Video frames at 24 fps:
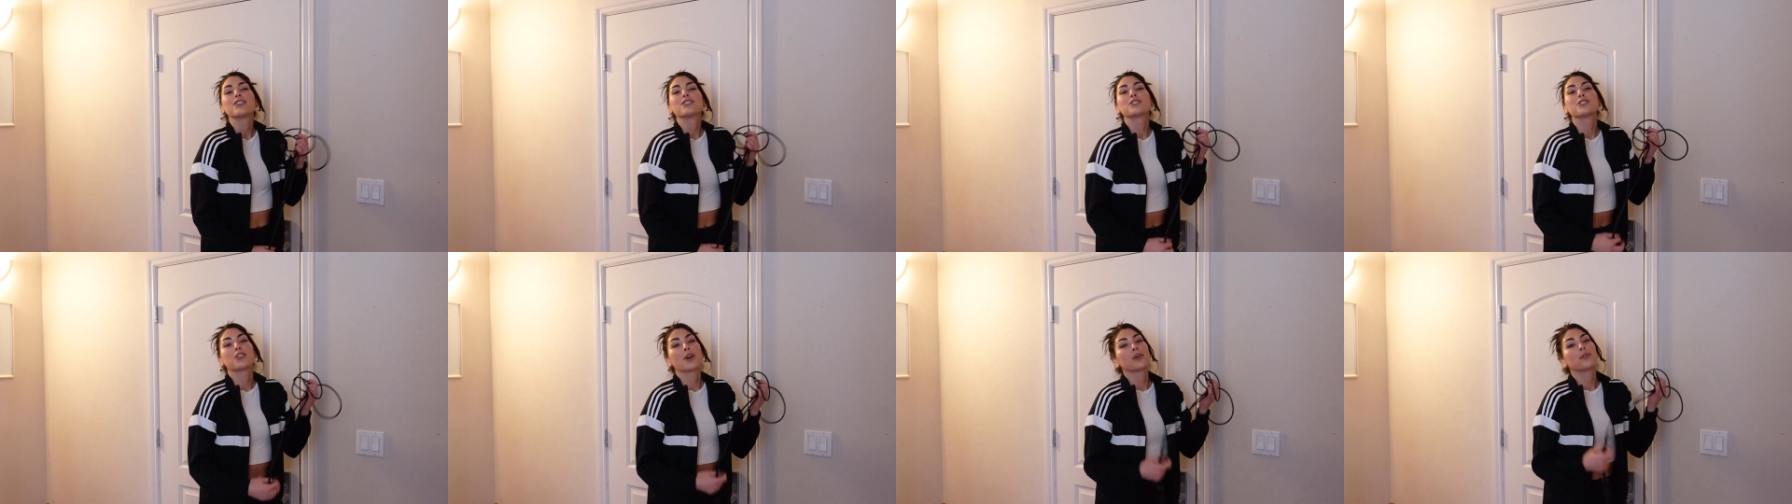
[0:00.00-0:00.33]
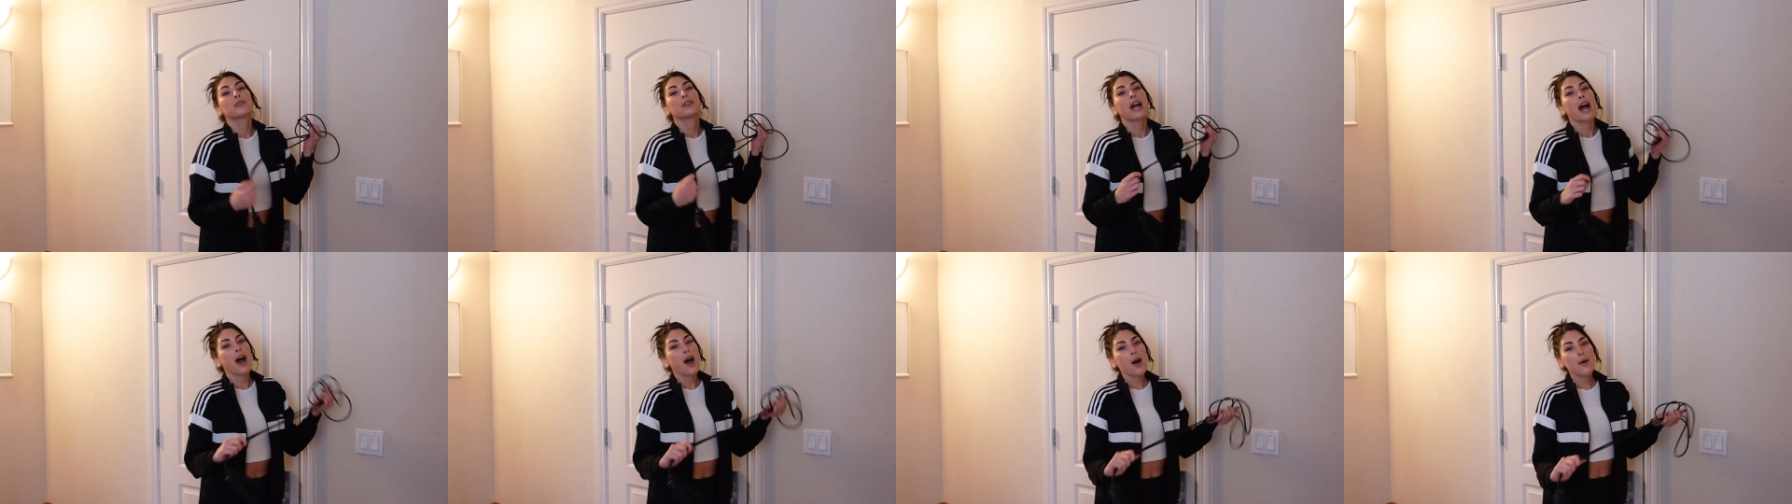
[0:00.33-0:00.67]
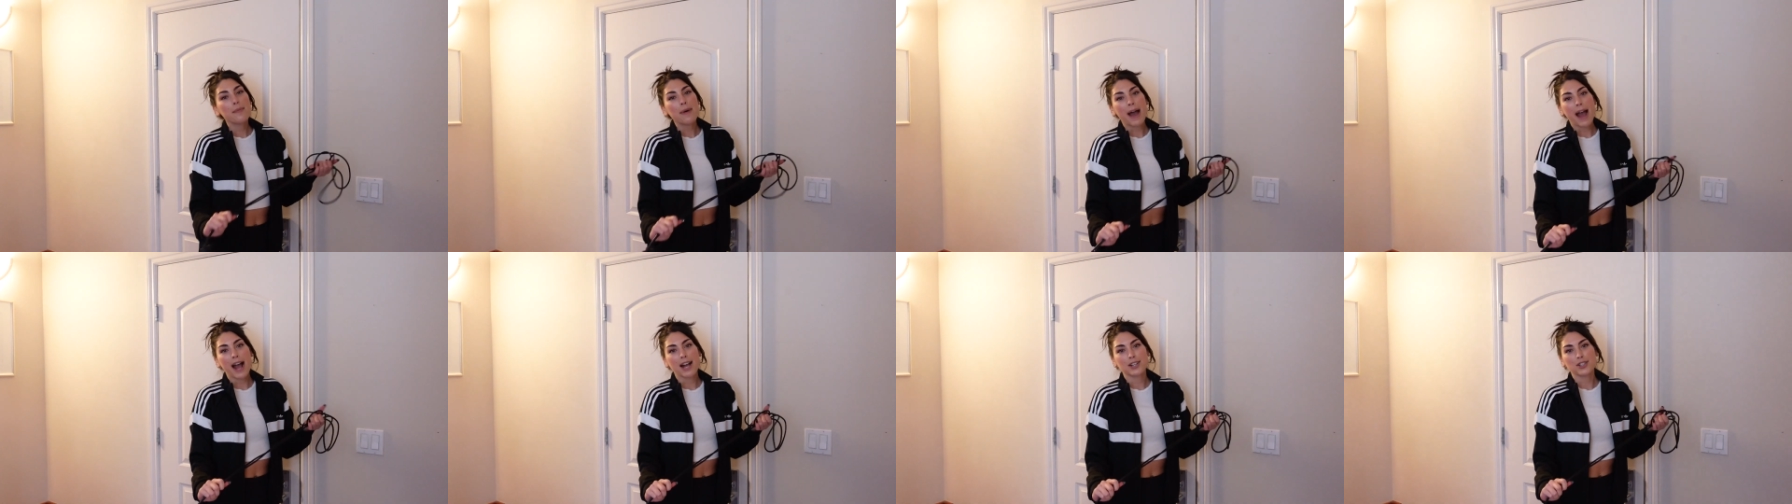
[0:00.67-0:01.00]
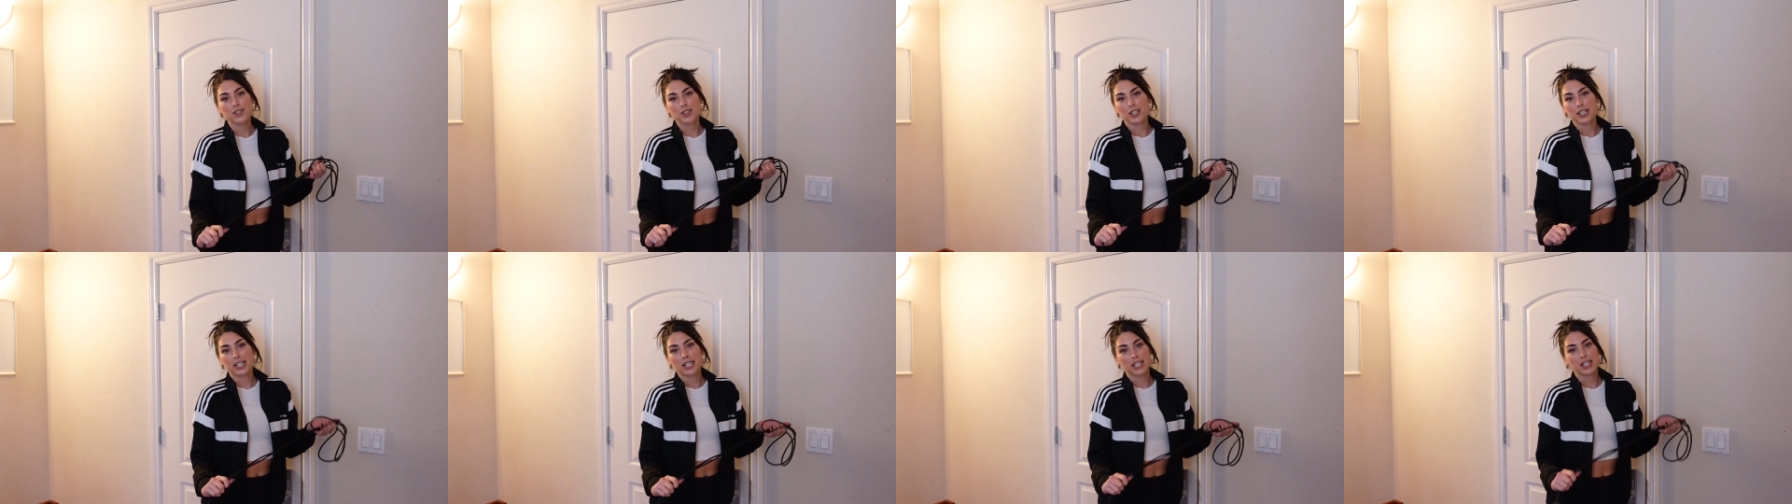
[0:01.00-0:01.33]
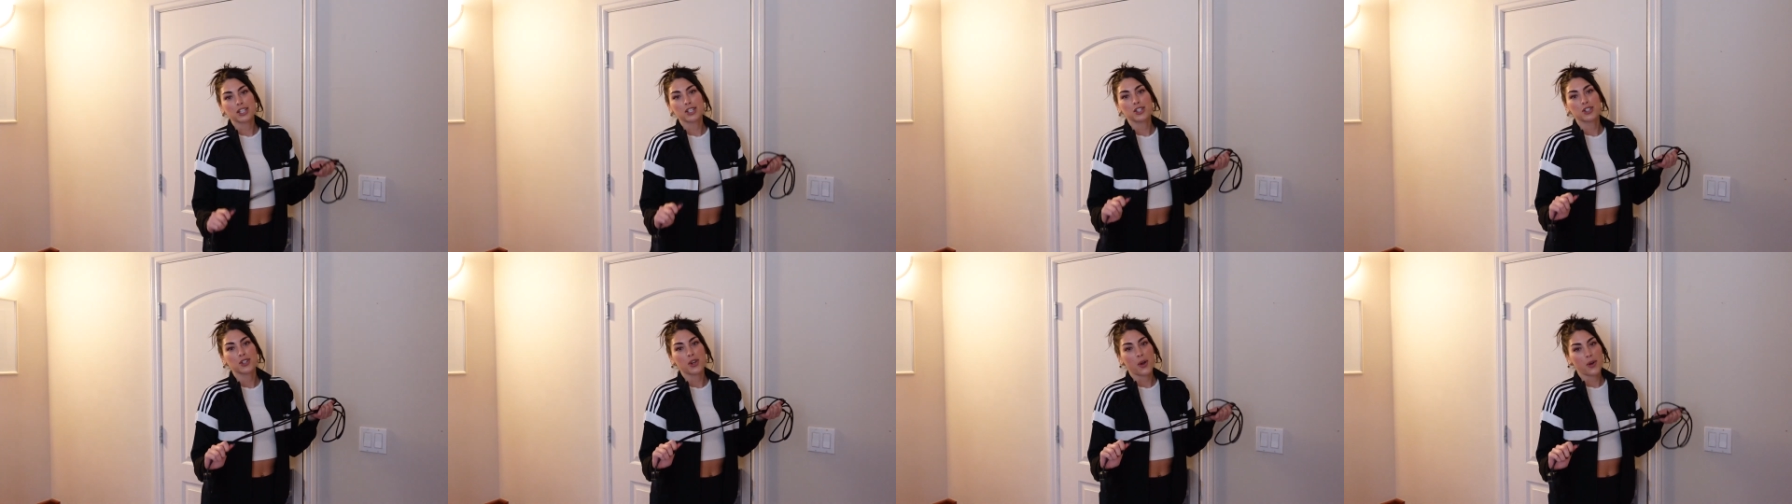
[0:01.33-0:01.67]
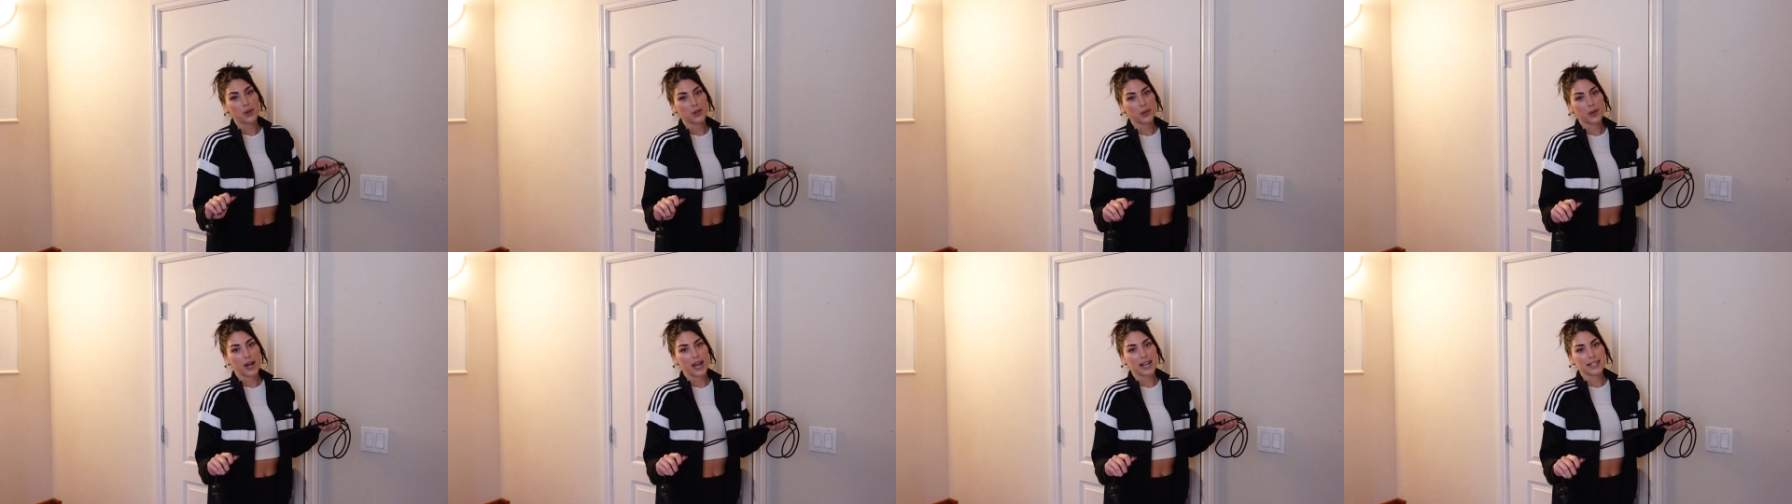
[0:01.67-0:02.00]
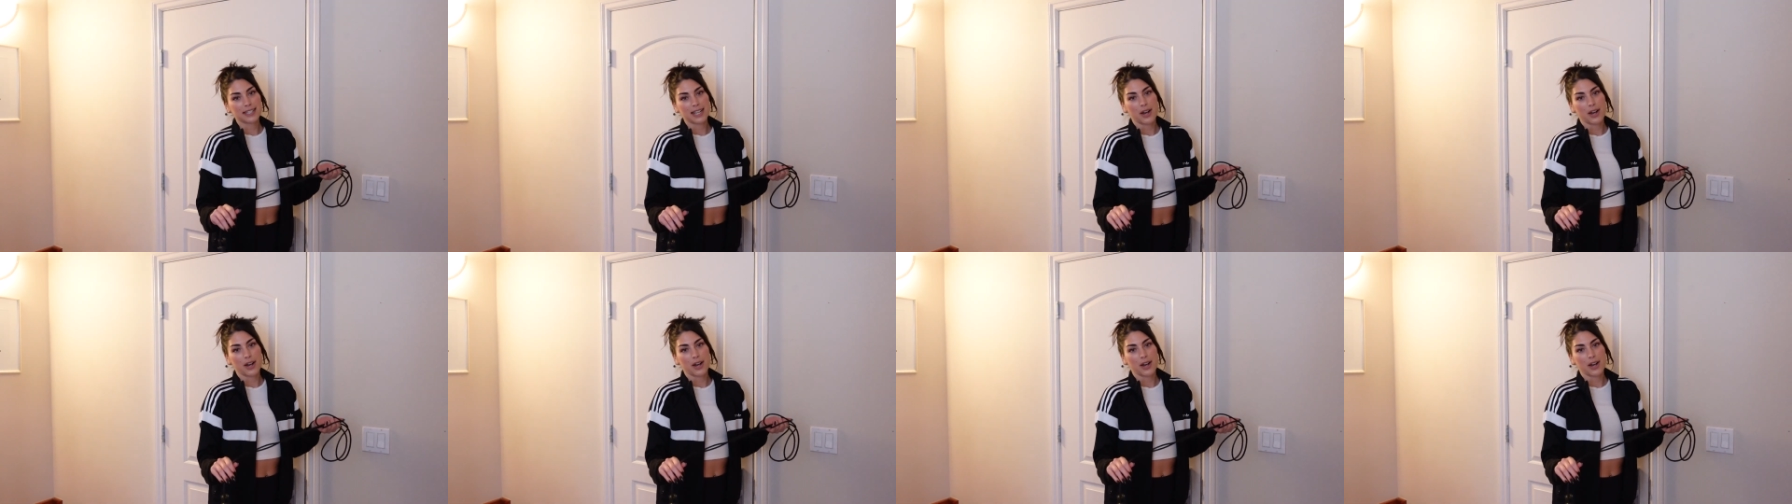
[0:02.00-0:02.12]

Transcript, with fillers: So now I'm actually gonna show you guys